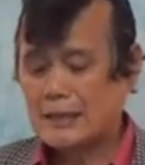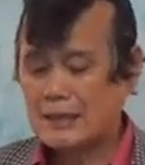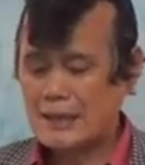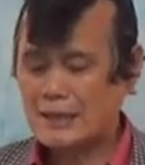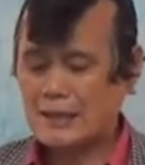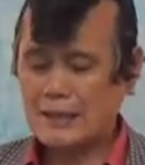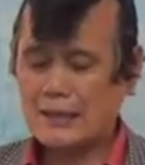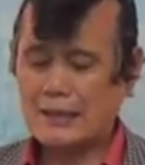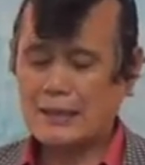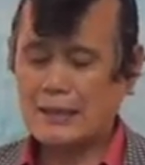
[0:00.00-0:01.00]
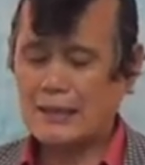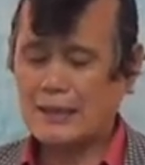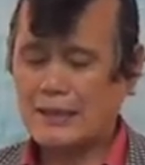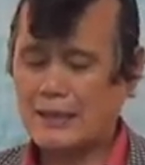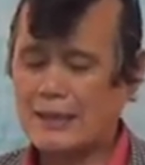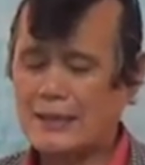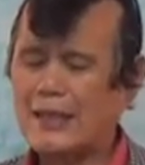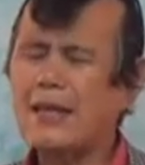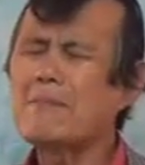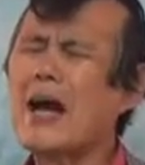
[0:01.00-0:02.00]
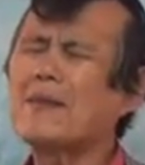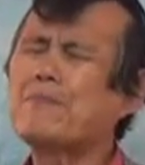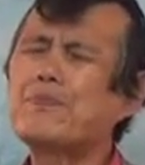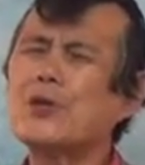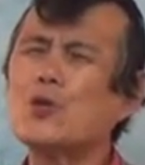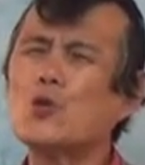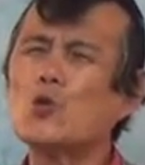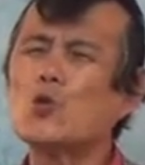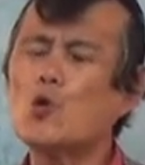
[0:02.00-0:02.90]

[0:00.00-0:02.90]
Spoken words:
this, they might view